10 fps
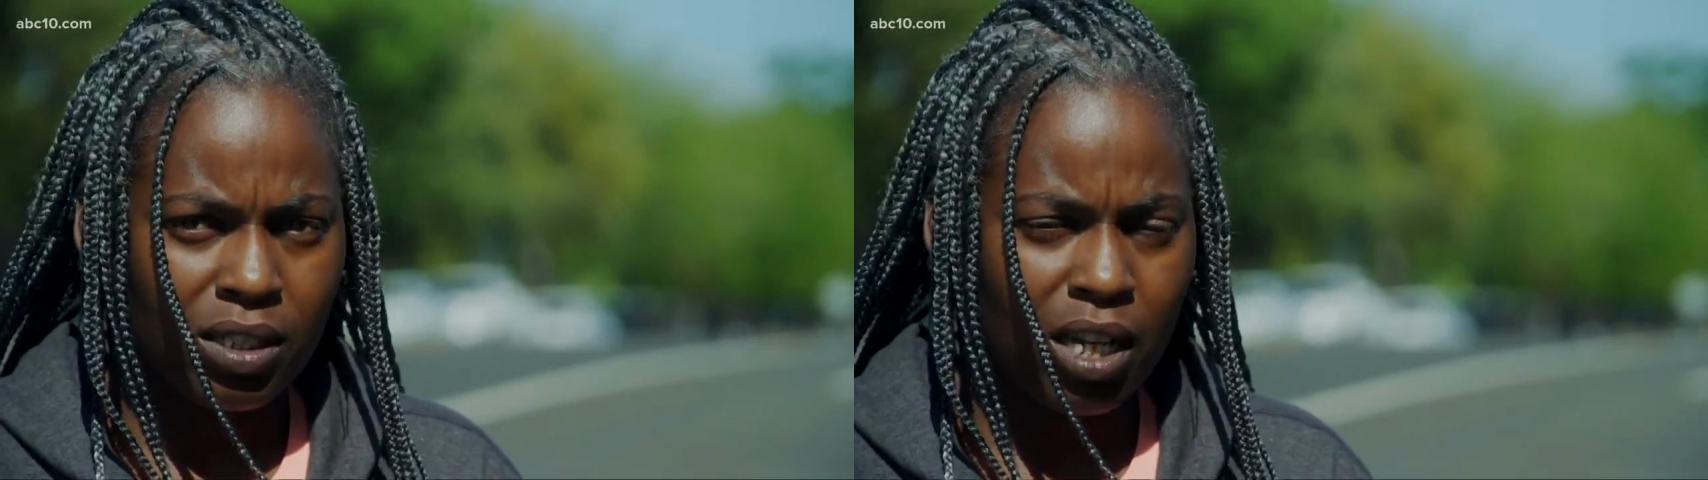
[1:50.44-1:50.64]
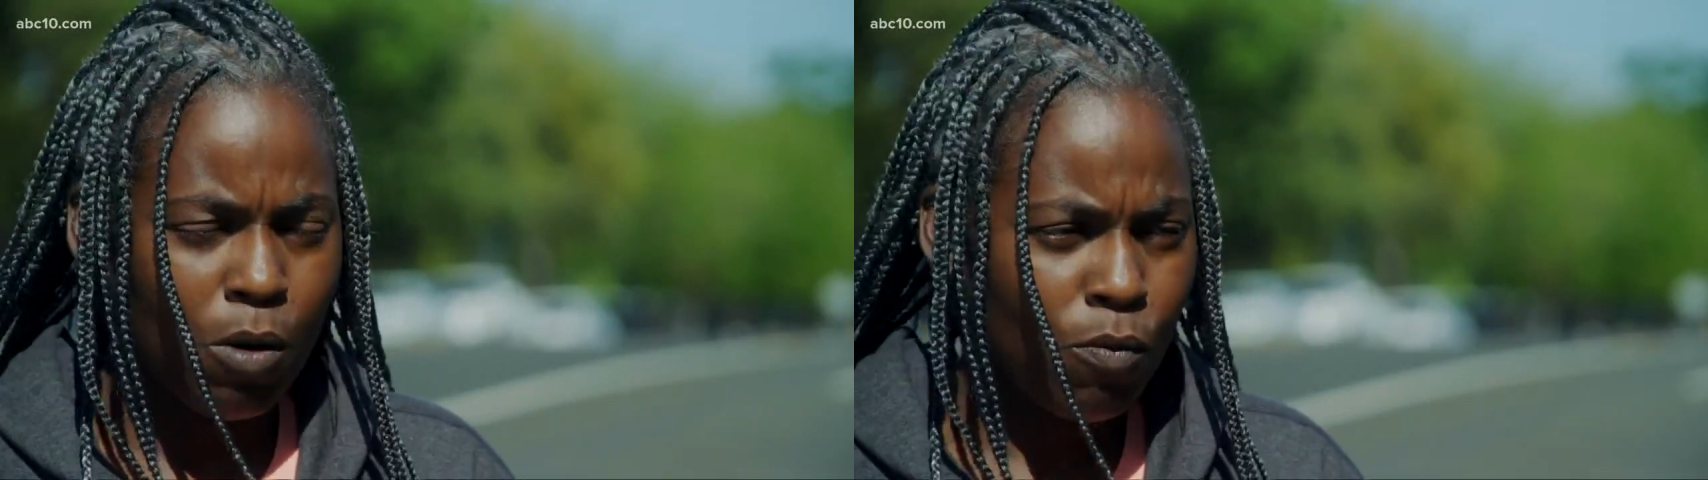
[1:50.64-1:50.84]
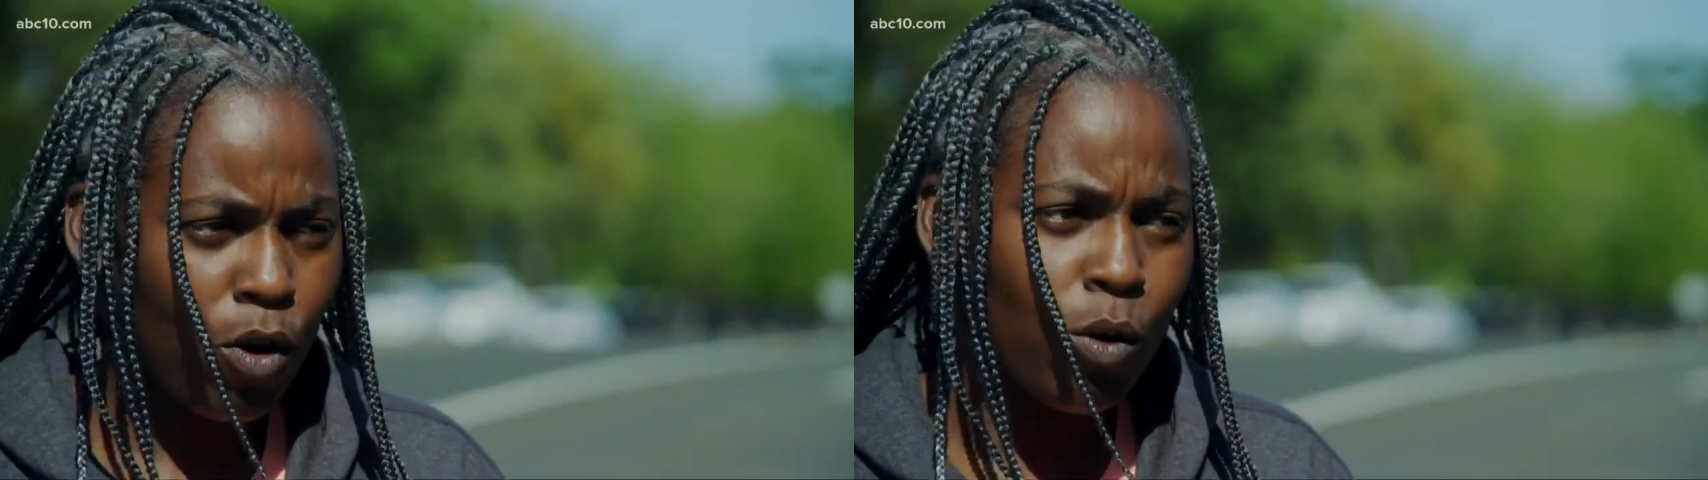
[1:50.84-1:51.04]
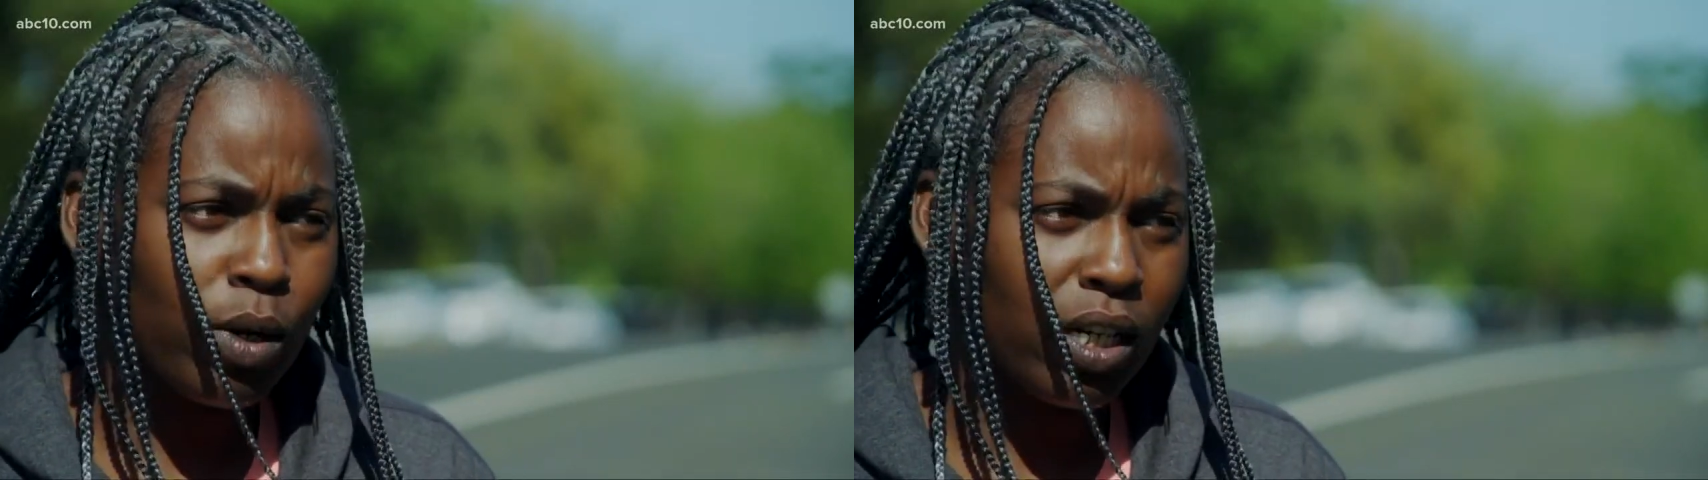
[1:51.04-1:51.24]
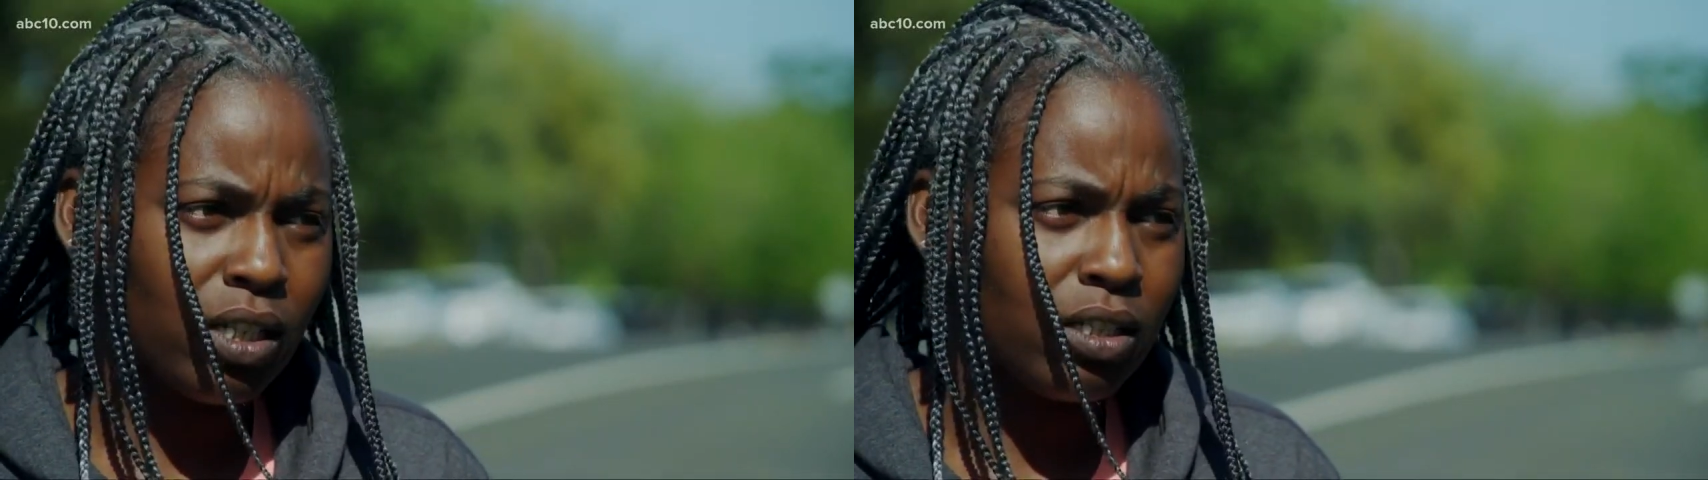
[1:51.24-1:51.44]
come
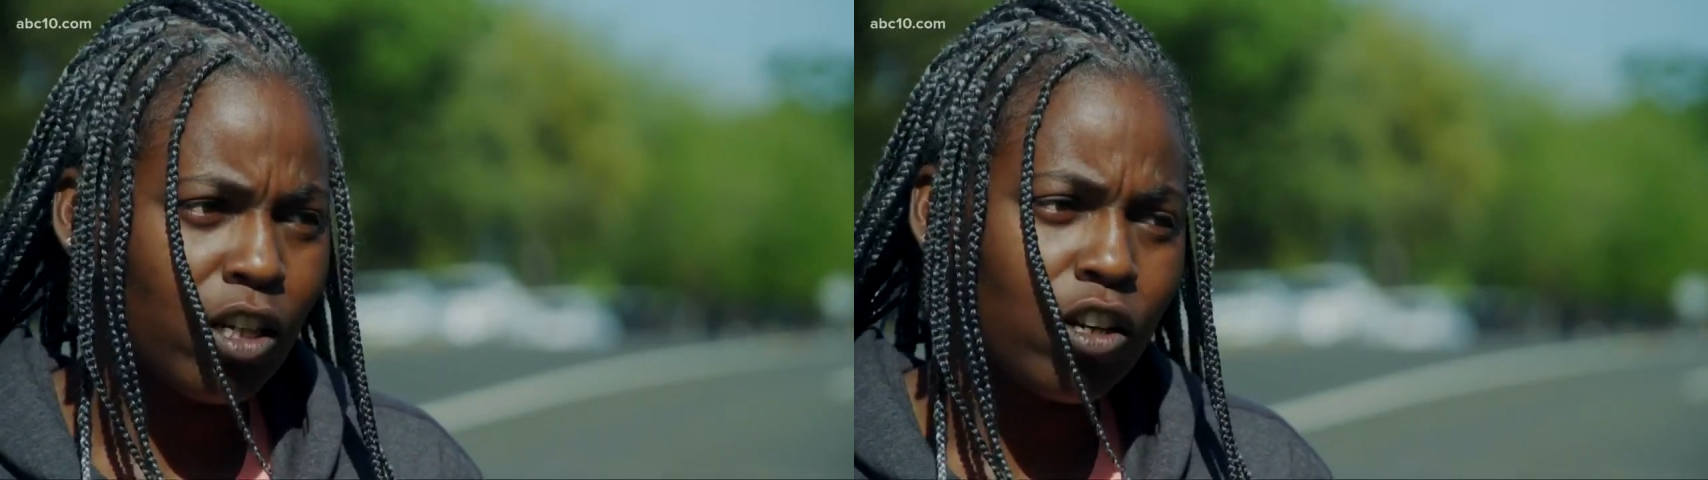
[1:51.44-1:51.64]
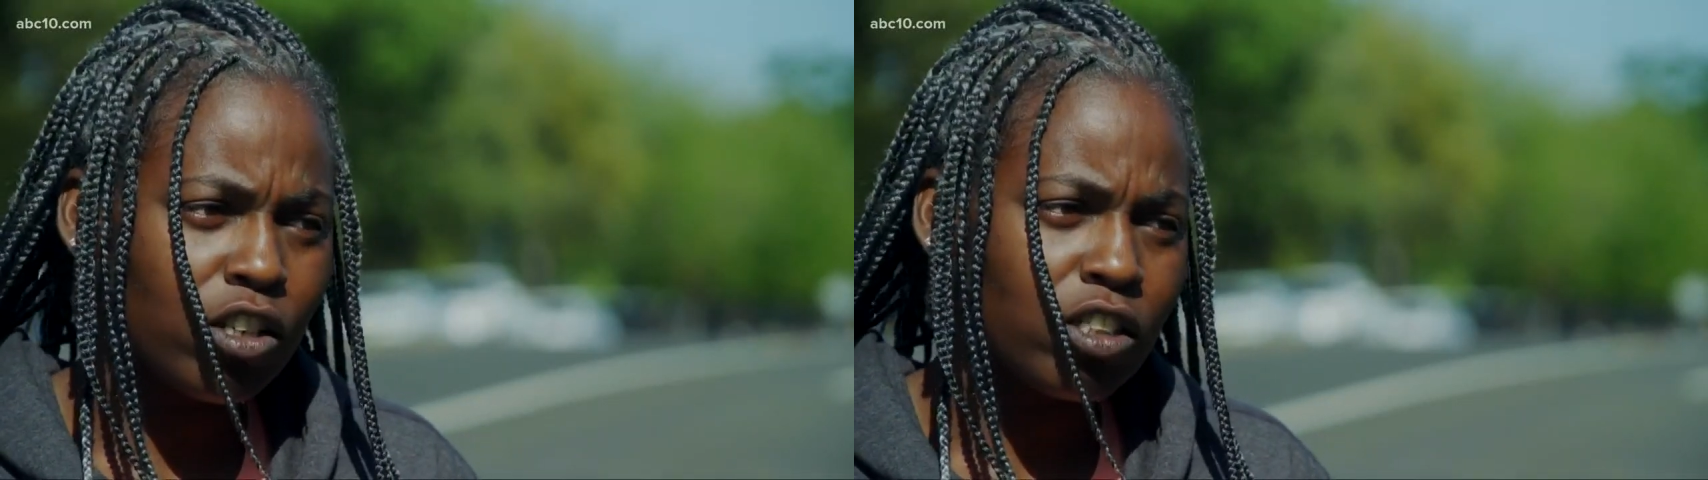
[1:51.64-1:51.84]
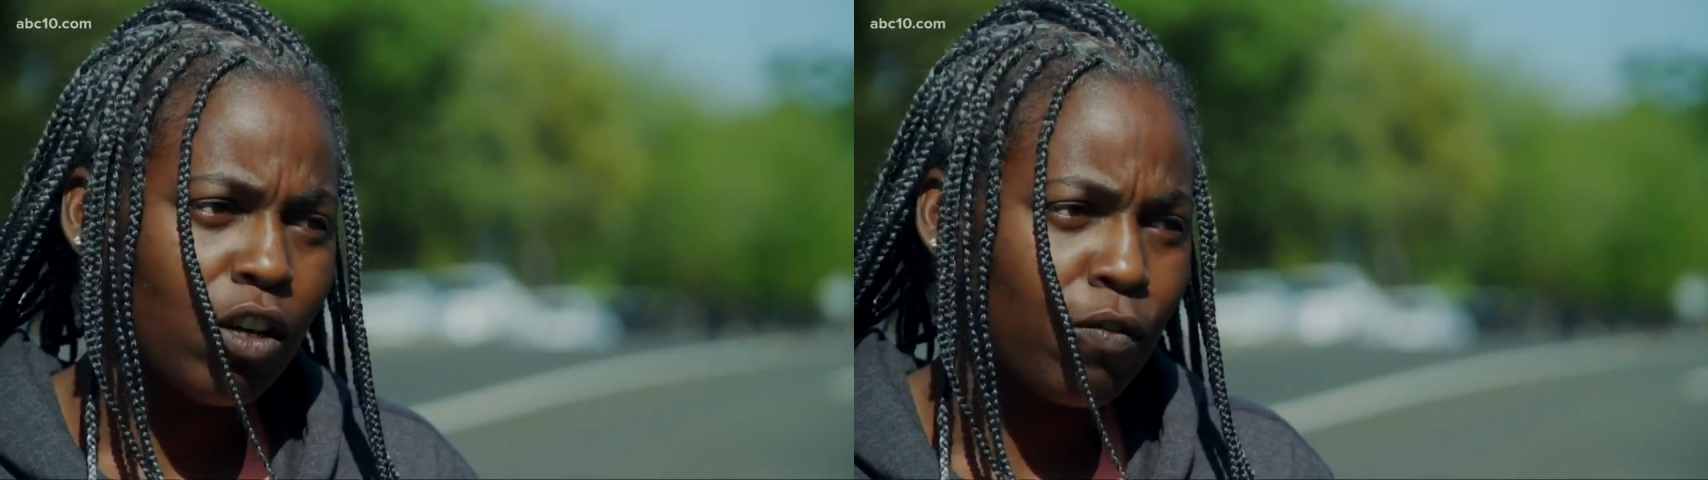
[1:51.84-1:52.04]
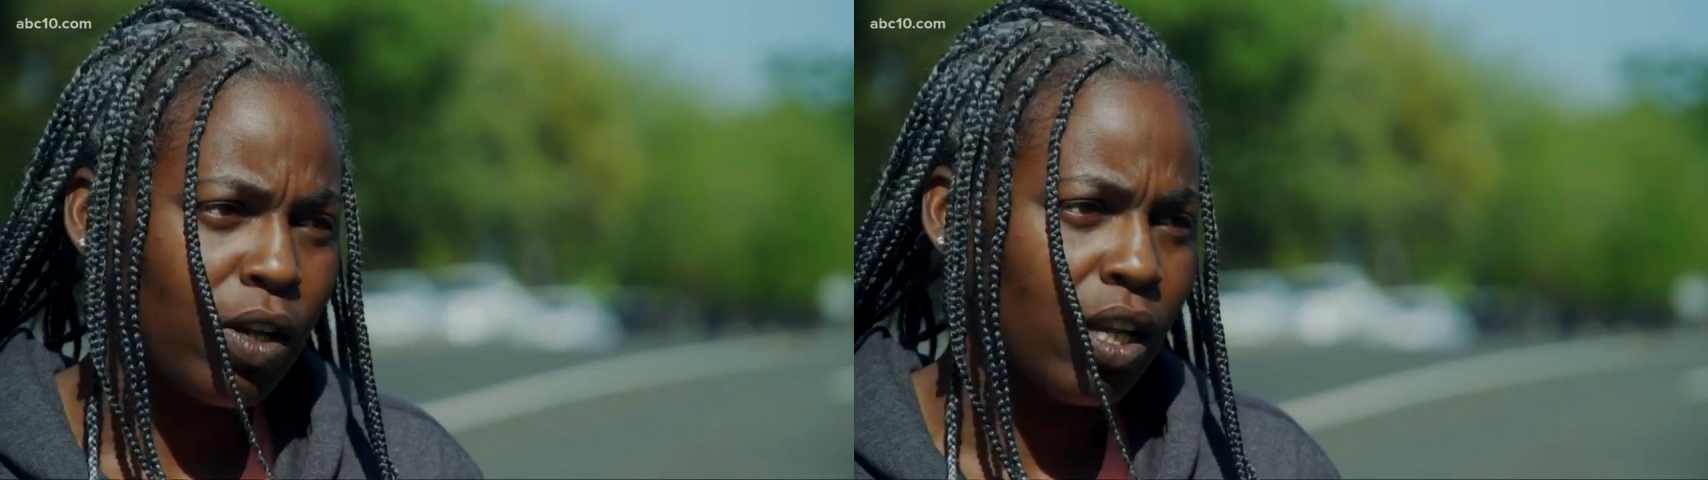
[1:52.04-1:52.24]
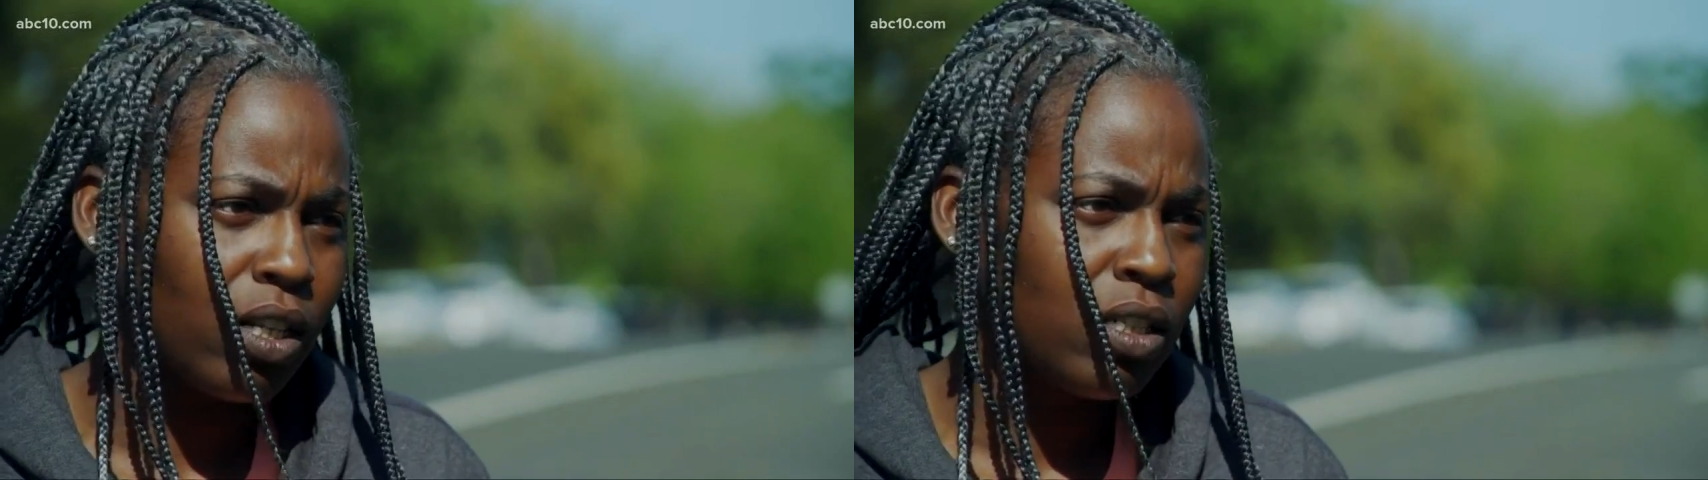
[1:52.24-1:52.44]
forward and turn yourself
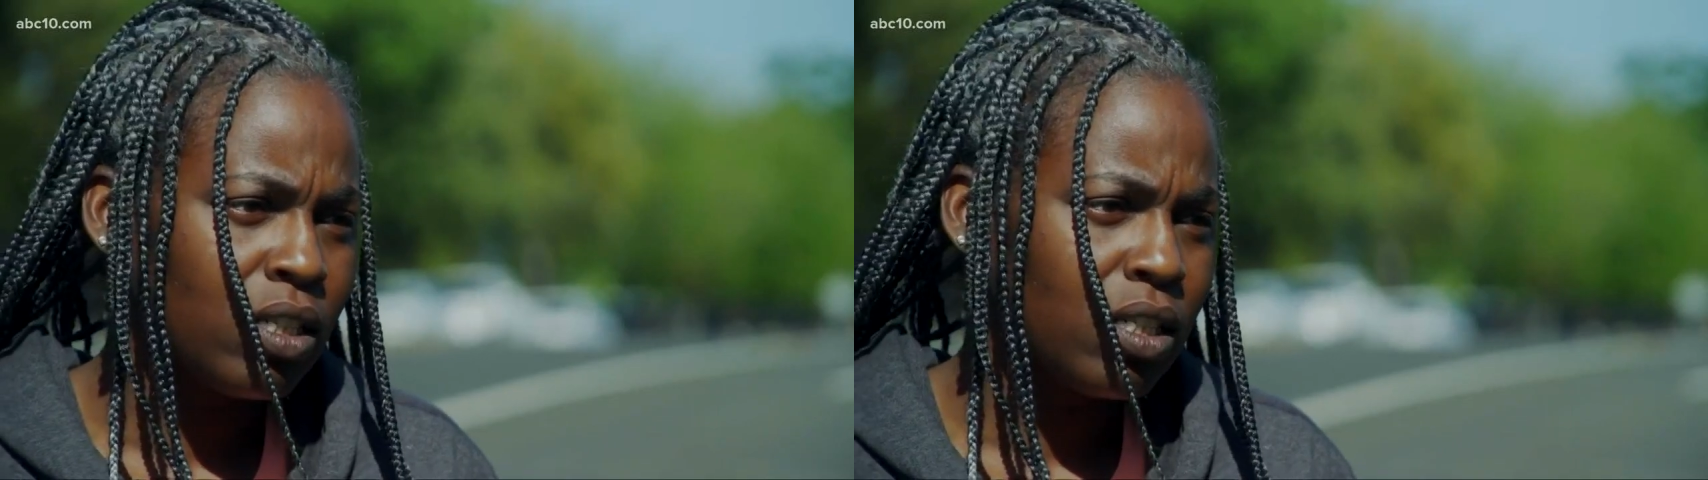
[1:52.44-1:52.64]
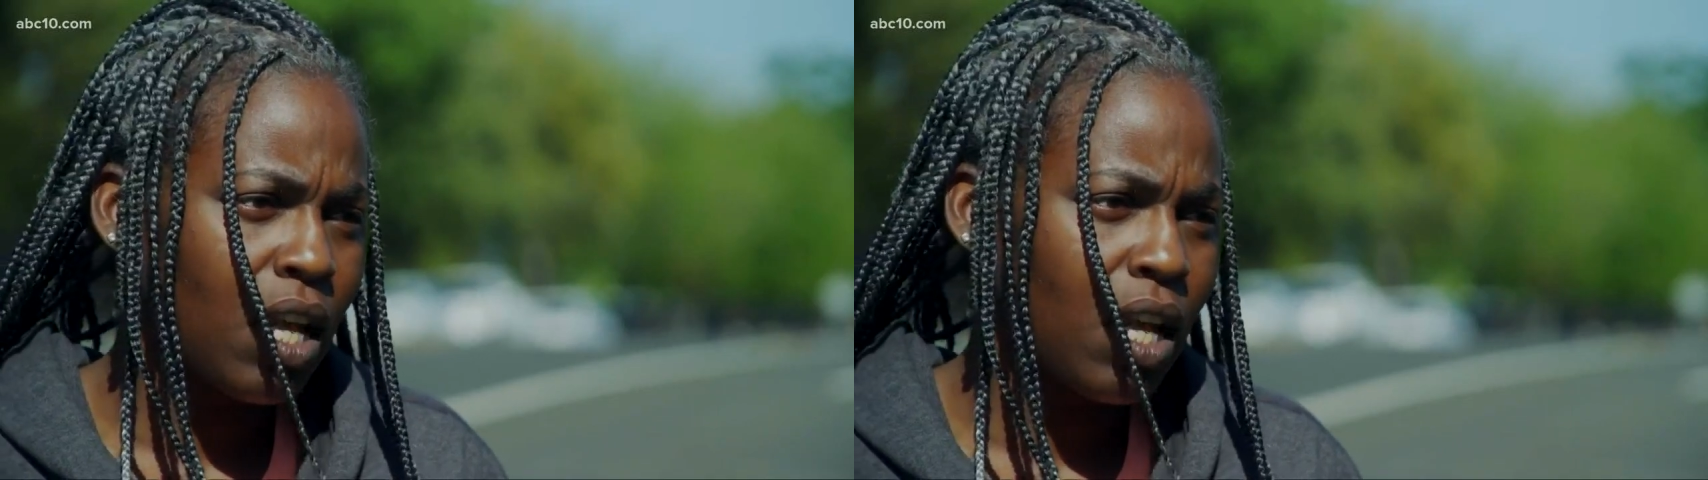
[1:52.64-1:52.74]
in.